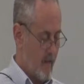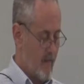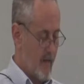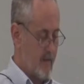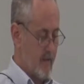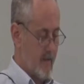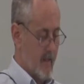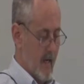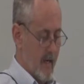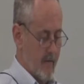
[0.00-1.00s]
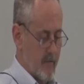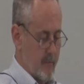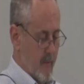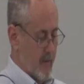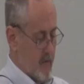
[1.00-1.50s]
Thus, in the night of
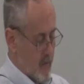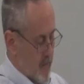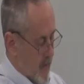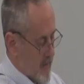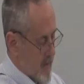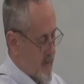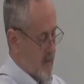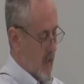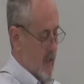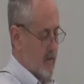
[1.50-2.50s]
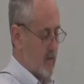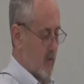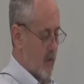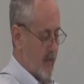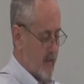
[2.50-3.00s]
spiritual darkness, God's
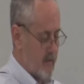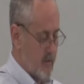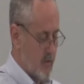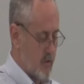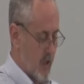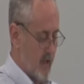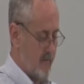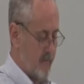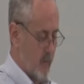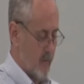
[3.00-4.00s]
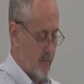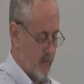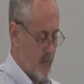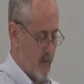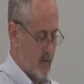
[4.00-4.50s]
glory is to shine forth
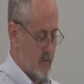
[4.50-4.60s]
through